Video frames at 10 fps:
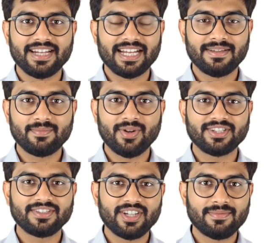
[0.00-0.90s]
an
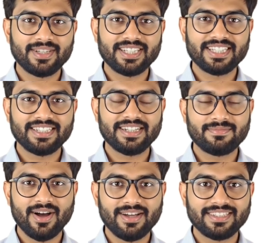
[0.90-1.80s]
important topic in Indian
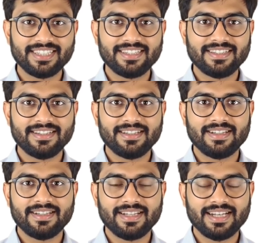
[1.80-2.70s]
polity.
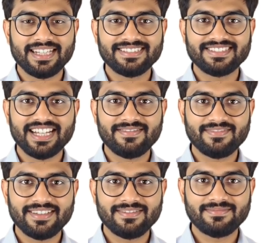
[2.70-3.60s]
Let's dive in.